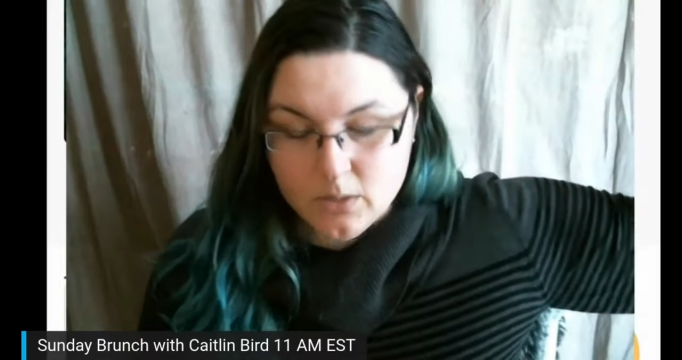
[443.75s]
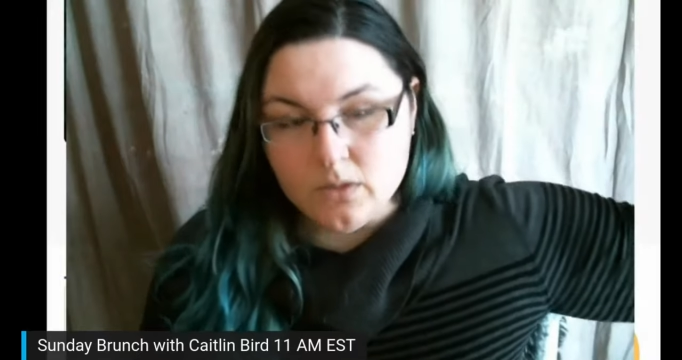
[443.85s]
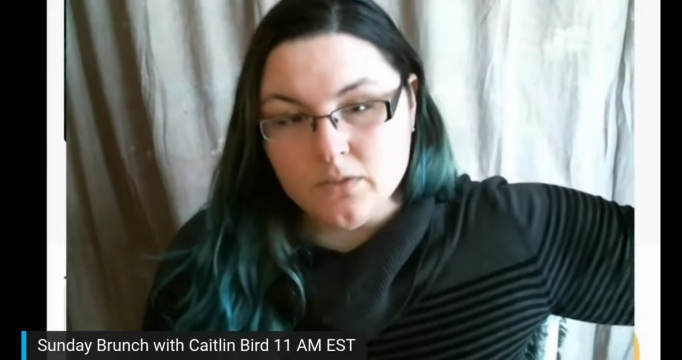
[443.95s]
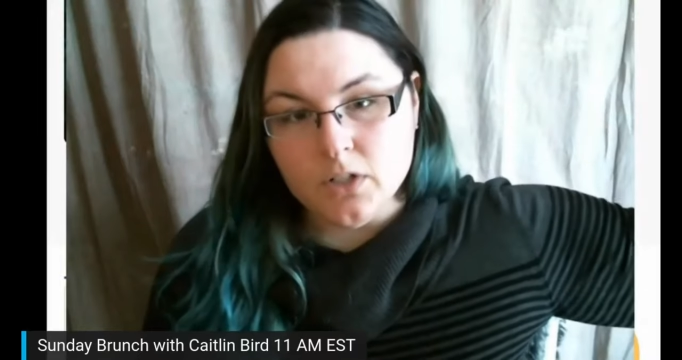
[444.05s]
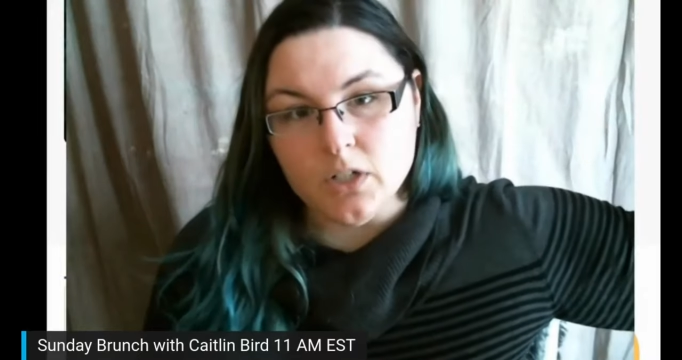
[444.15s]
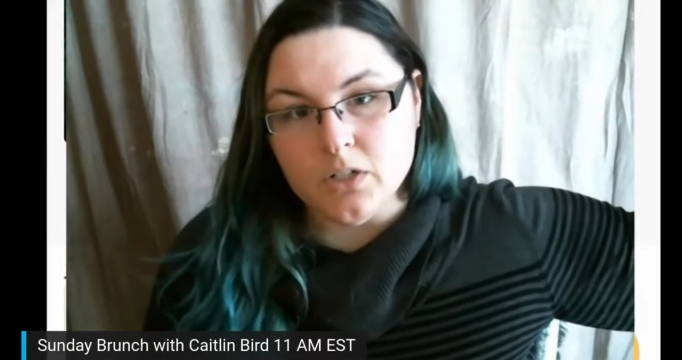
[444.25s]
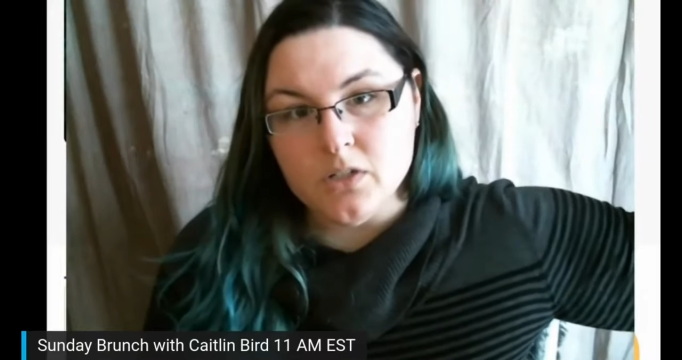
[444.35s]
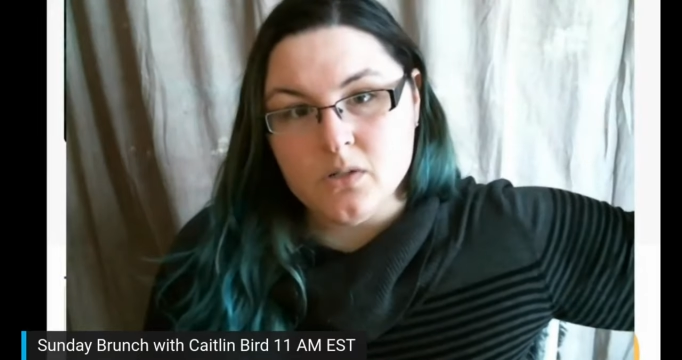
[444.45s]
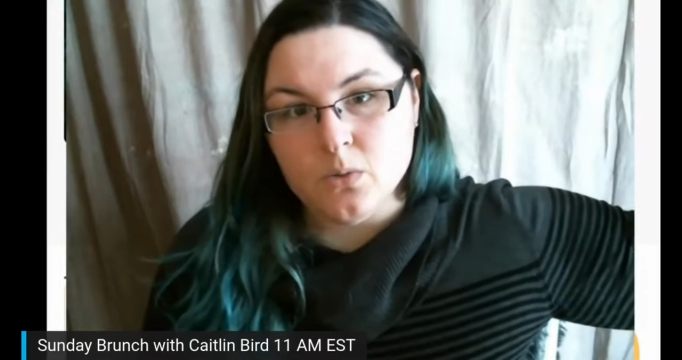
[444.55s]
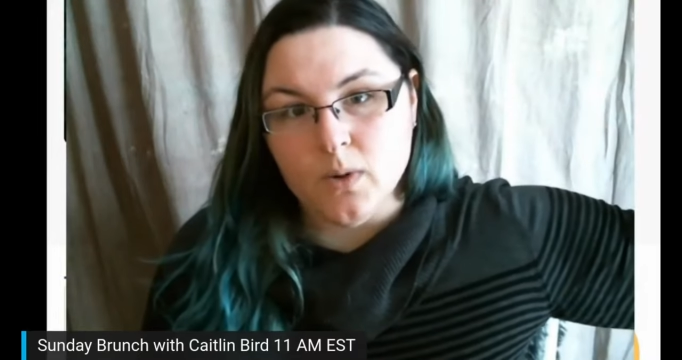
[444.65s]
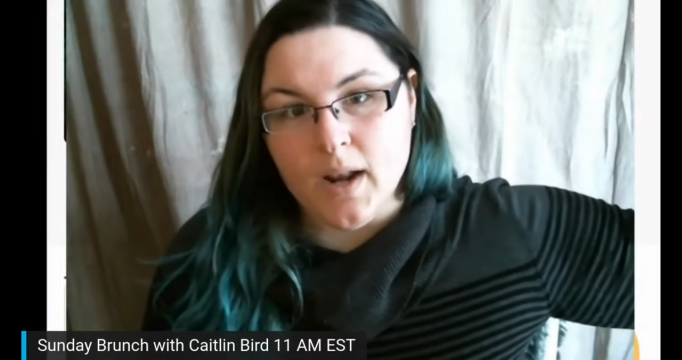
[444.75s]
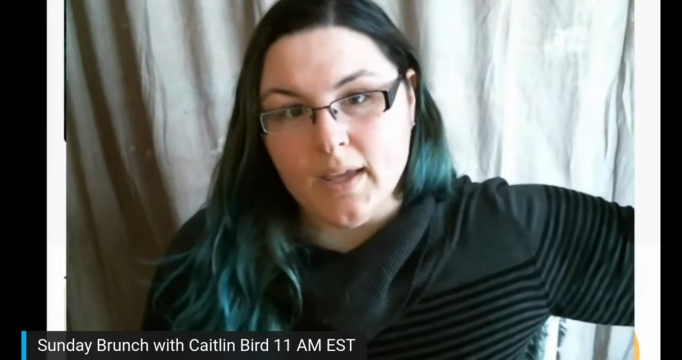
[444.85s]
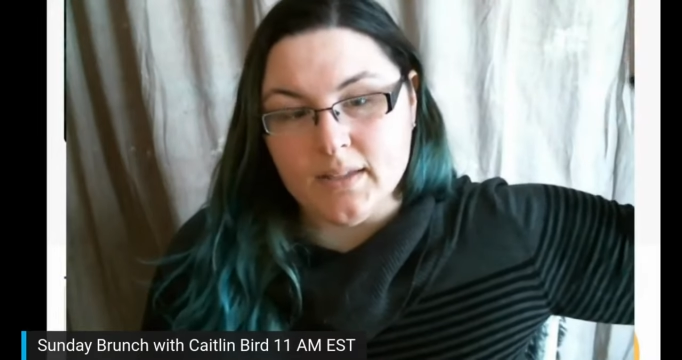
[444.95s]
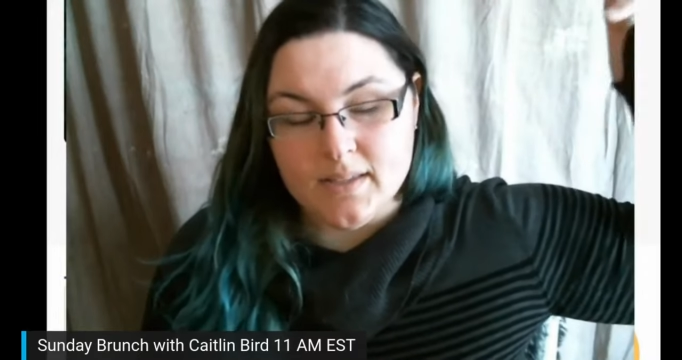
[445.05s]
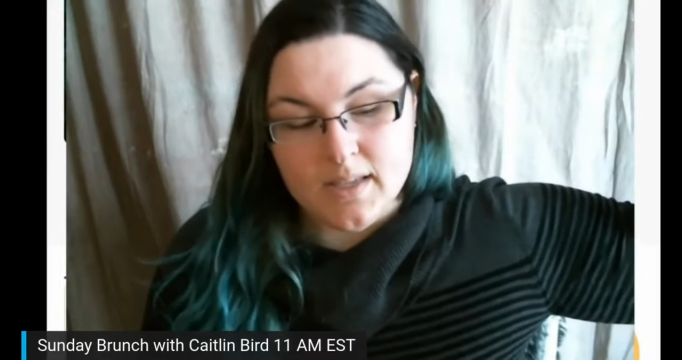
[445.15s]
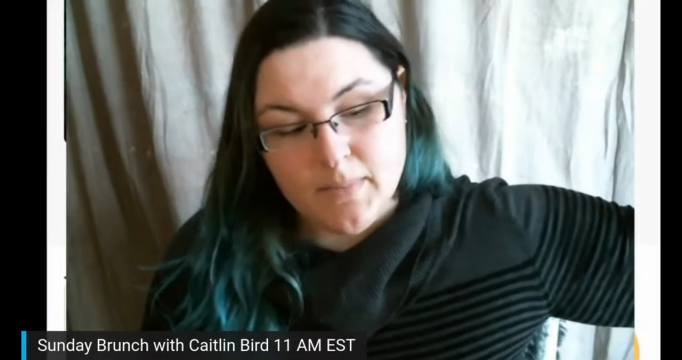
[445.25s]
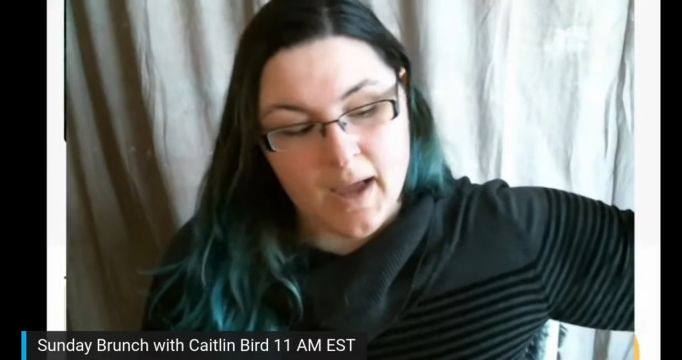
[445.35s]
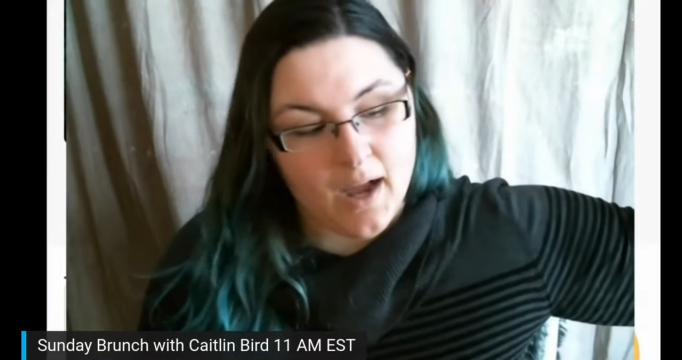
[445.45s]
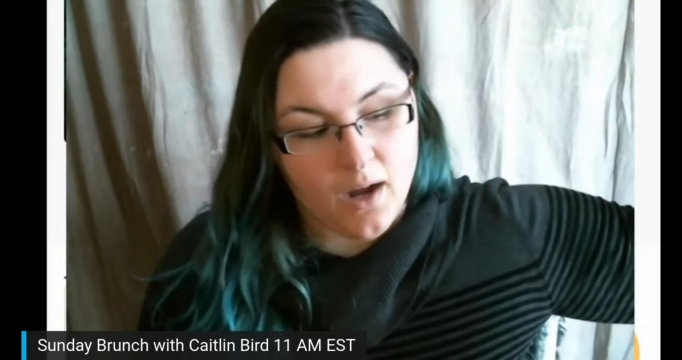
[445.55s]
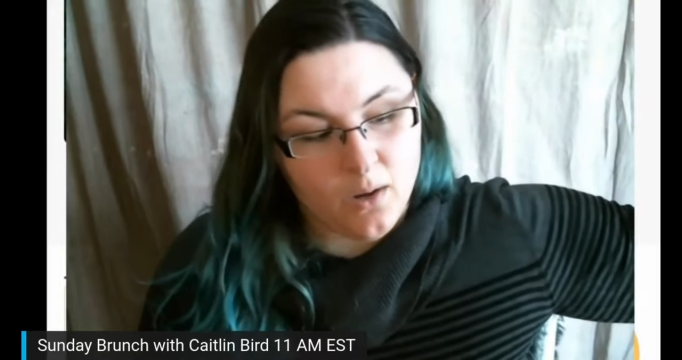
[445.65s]
reversed when I can
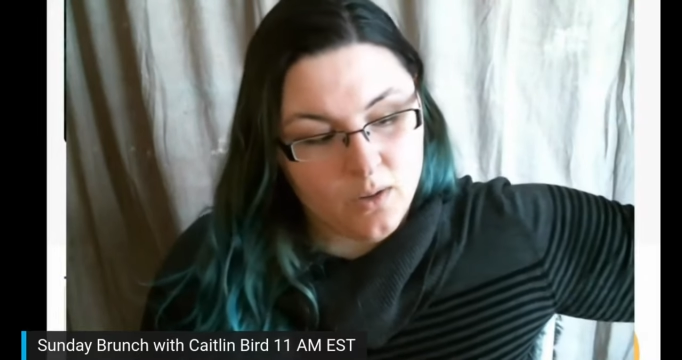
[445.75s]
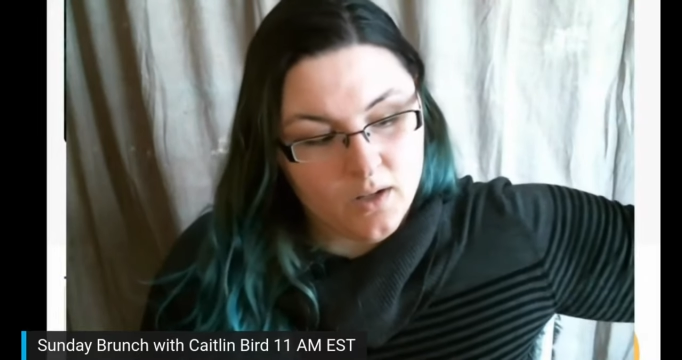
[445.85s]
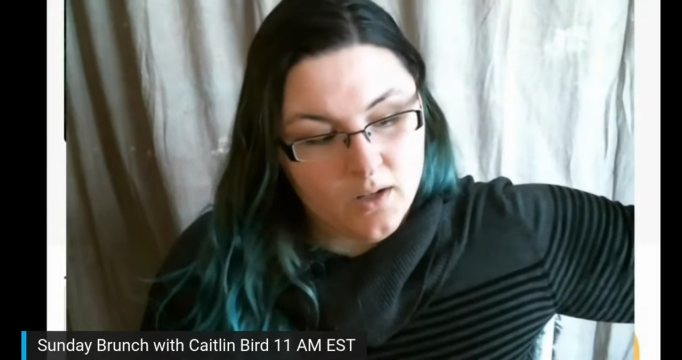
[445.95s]
somehow